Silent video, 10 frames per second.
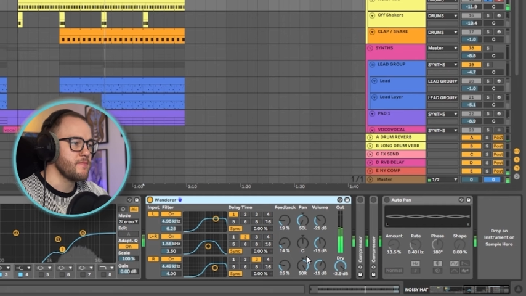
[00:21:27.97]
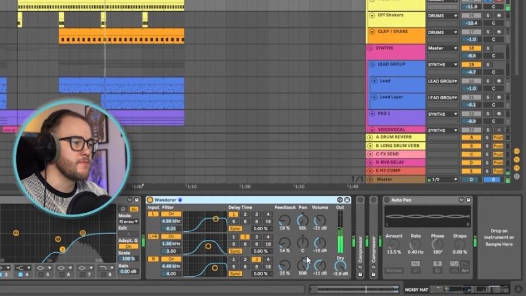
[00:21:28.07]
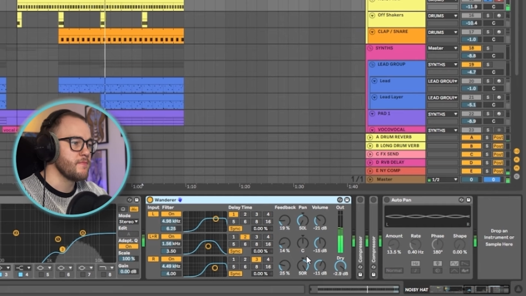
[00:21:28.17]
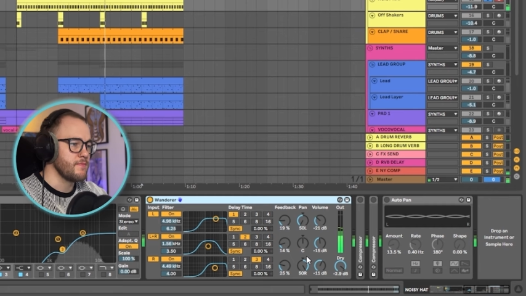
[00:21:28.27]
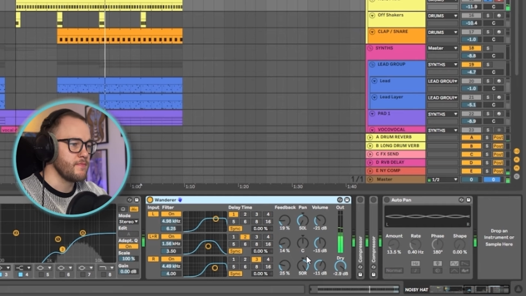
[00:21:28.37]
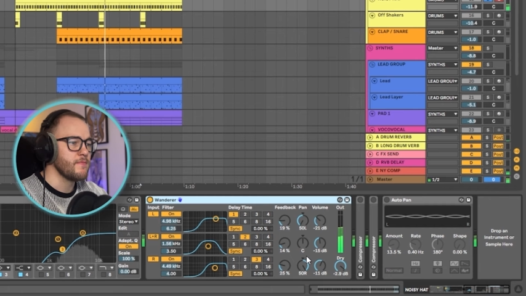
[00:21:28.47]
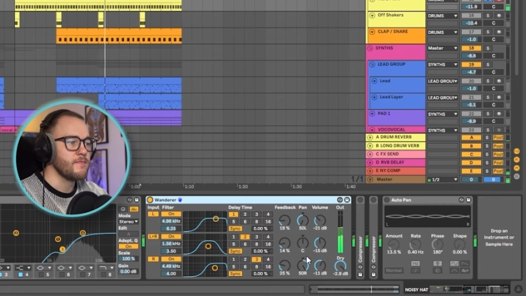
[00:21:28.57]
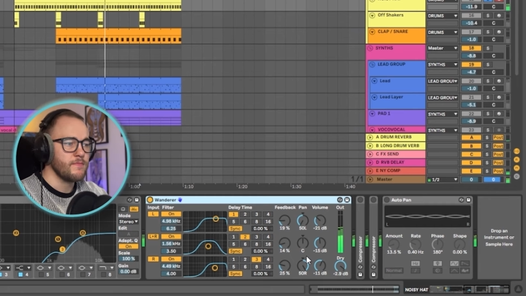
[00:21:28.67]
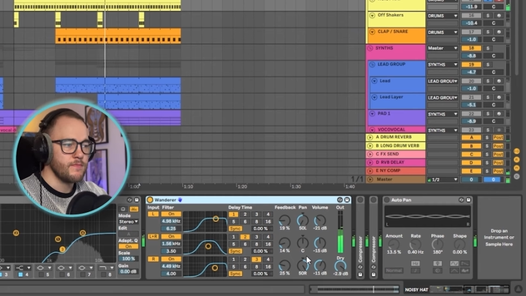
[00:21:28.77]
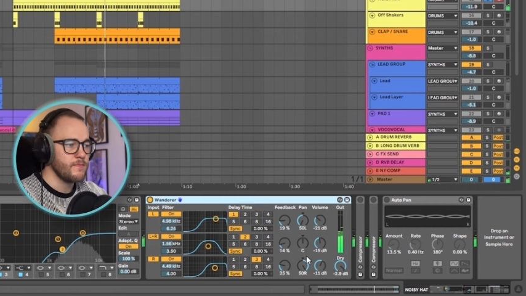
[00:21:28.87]

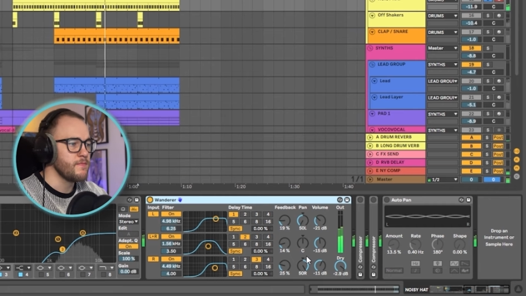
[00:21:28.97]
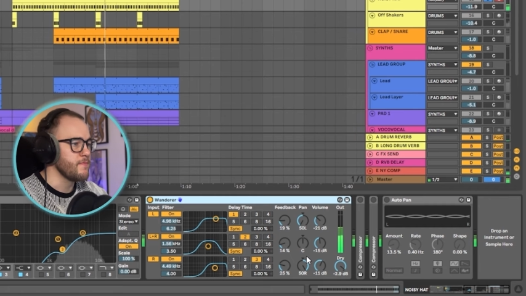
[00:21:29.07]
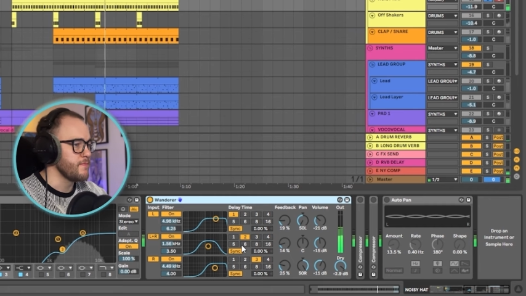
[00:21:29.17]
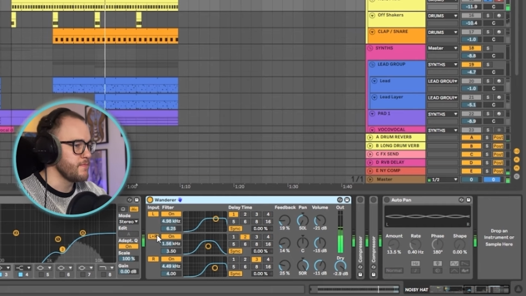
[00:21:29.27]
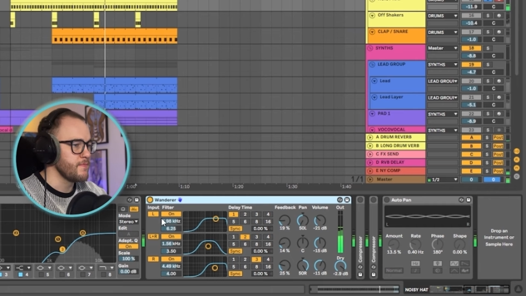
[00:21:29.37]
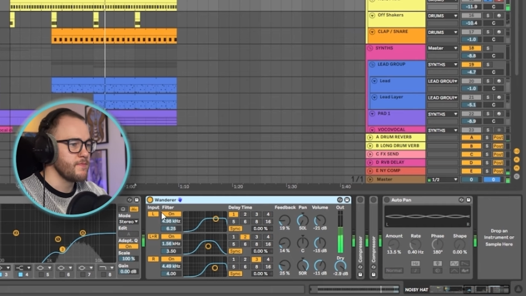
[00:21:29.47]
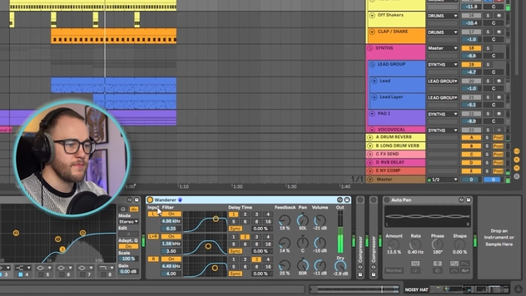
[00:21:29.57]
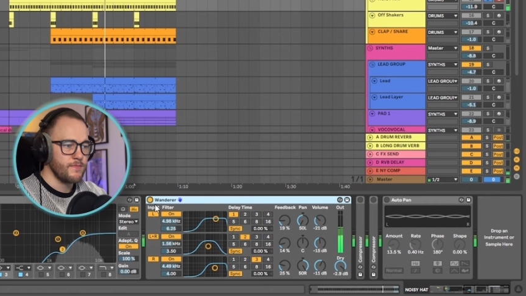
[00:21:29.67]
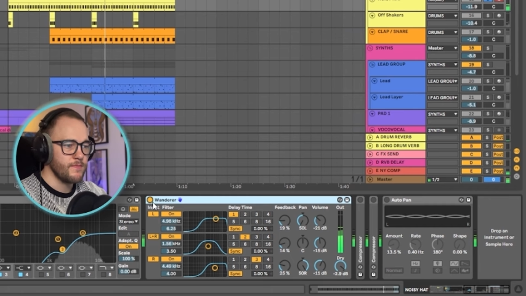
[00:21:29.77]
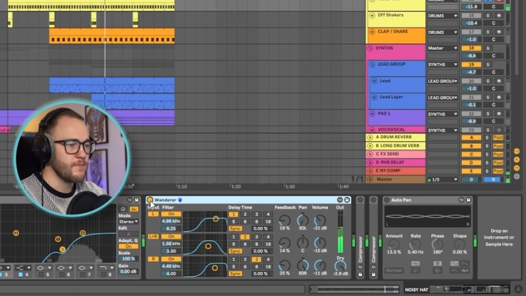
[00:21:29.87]

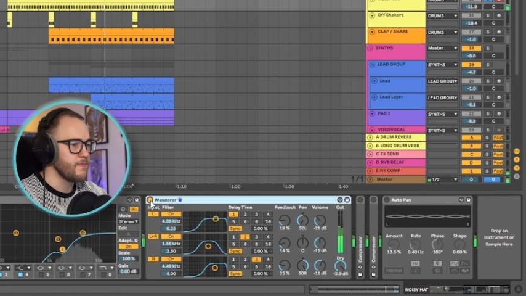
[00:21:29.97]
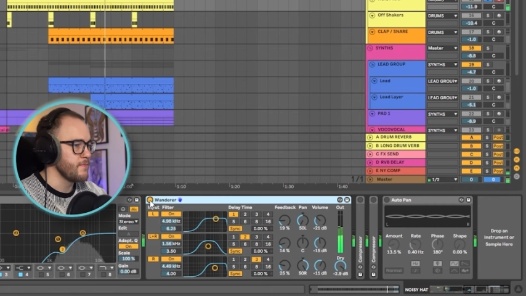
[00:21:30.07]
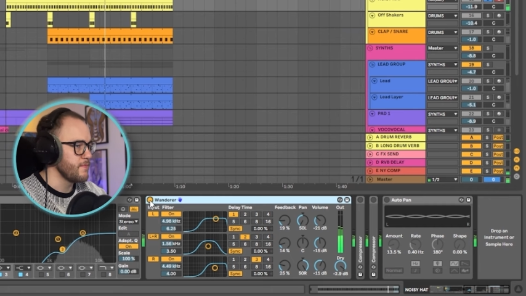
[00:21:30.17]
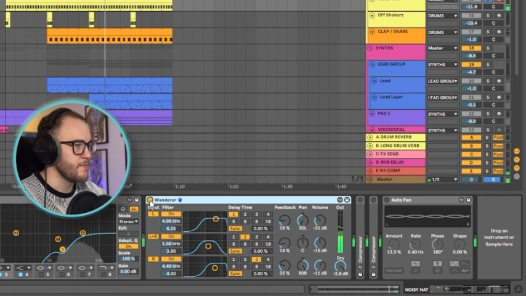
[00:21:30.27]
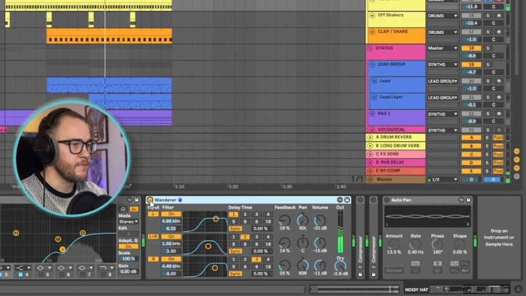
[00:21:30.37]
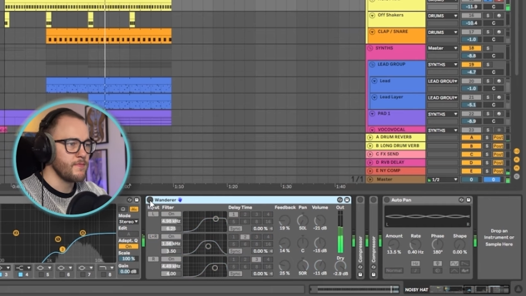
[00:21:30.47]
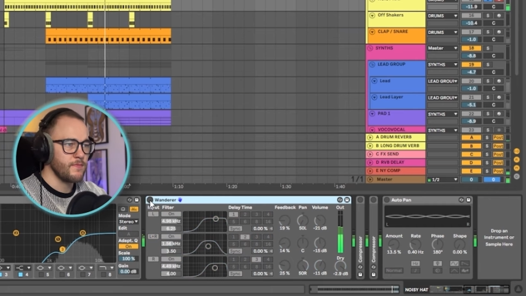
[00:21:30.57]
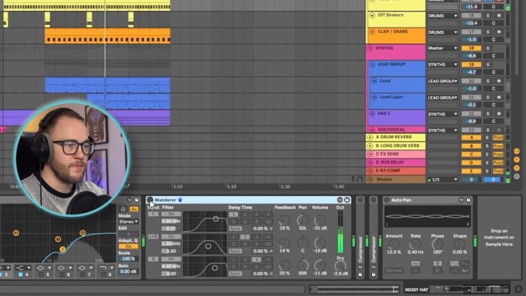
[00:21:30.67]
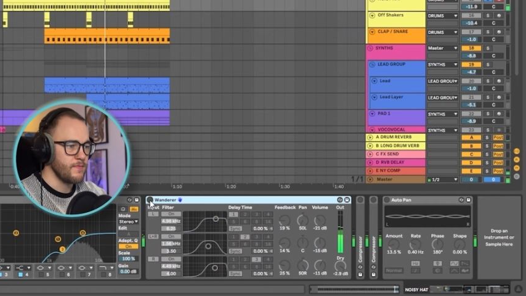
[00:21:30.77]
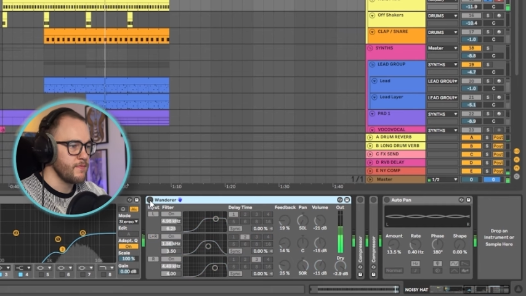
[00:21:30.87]

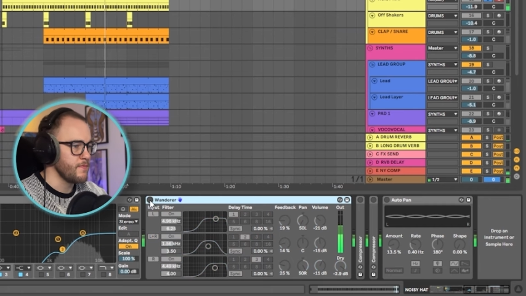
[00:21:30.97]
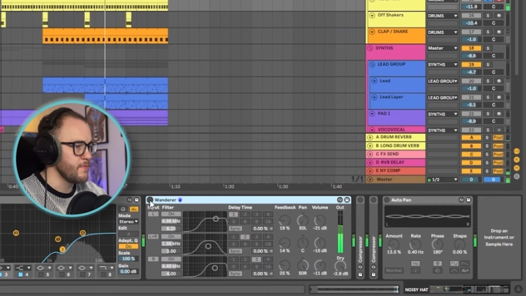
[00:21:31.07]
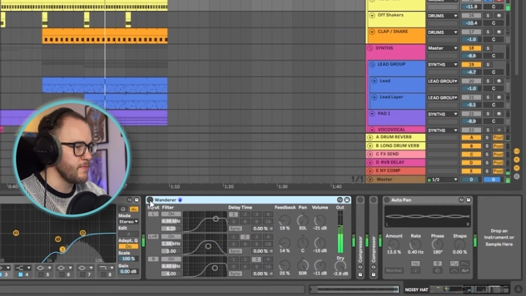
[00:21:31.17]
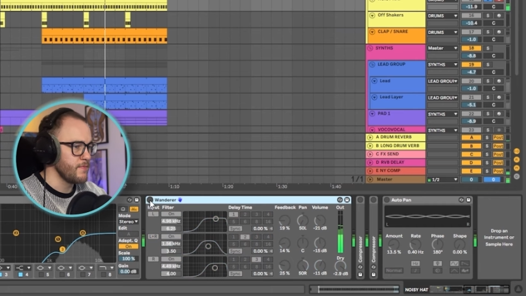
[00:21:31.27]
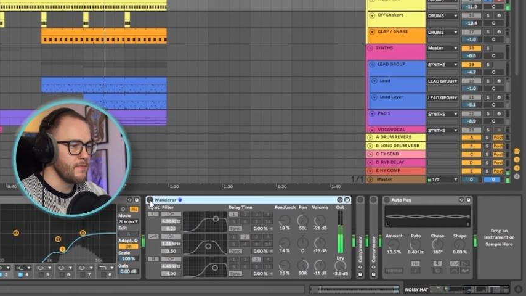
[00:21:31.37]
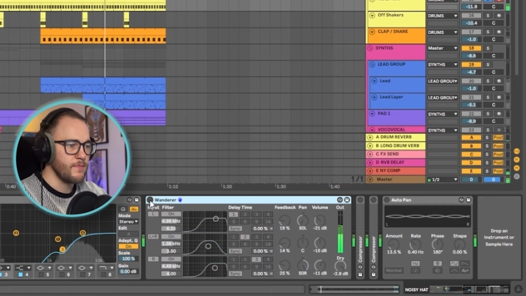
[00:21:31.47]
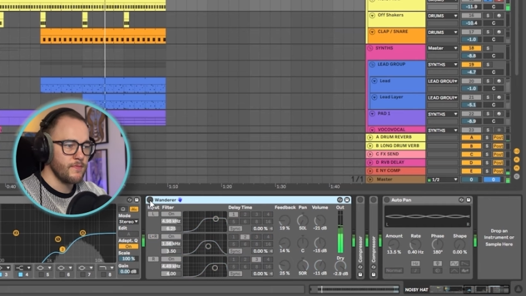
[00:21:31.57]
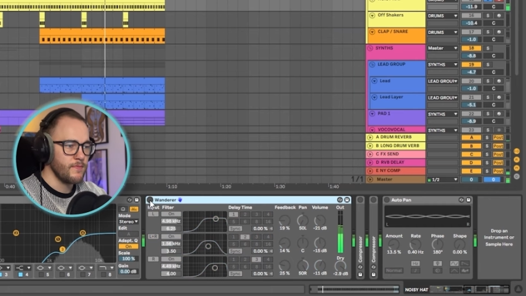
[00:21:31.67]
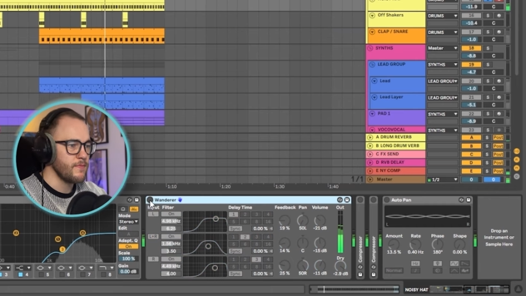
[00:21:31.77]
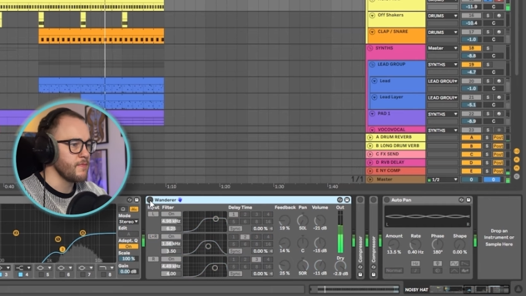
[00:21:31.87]

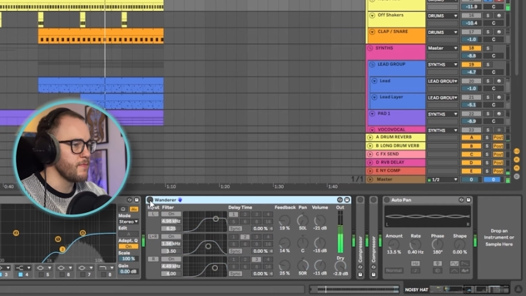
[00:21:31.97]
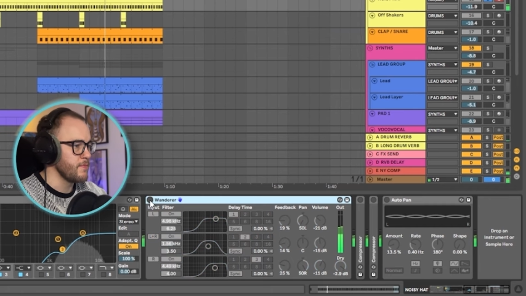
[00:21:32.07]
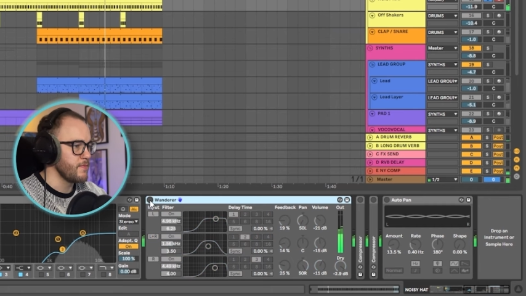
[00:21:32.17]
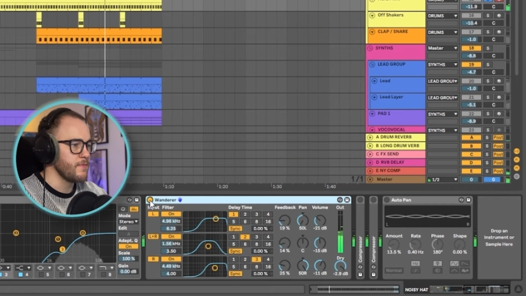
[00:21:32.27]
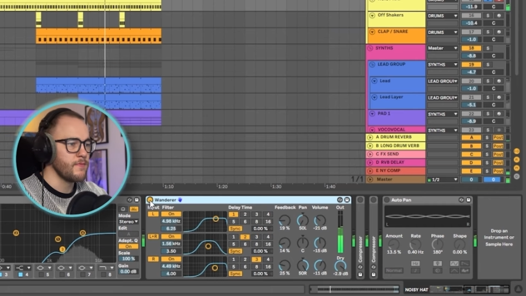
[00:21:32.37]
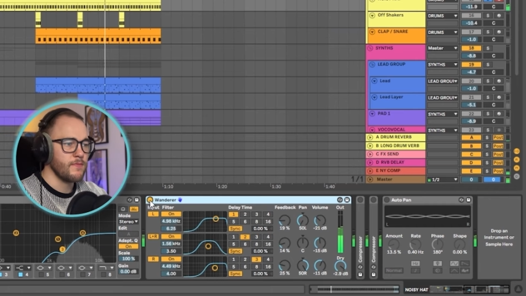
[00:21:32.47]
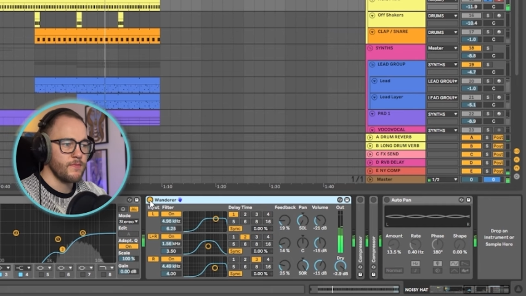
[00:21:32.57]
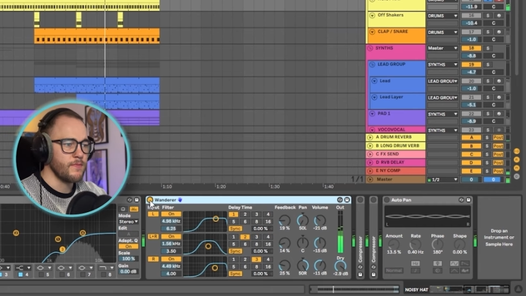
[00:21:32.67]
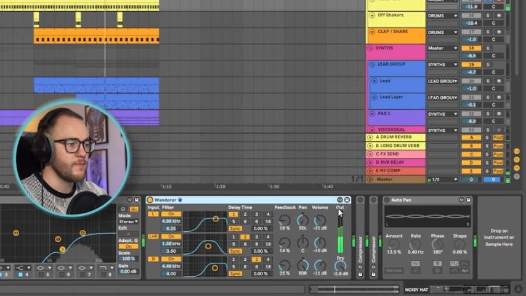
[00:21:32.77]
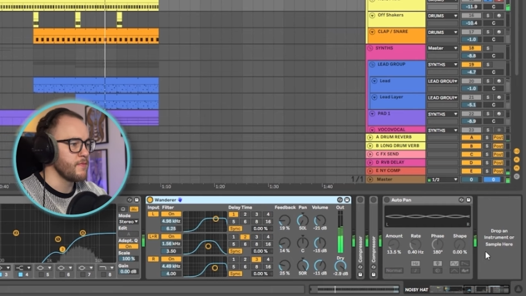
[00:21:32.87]

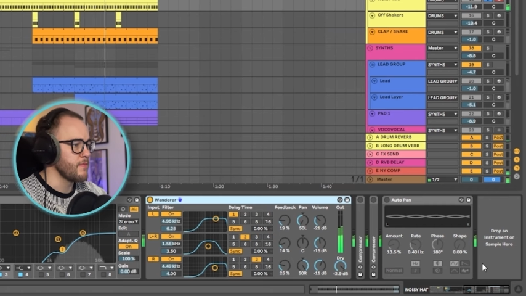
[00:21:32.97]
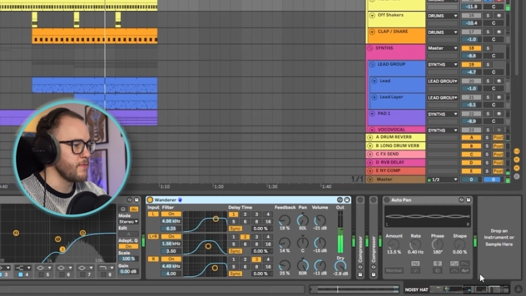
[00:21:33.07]
(no one is talking)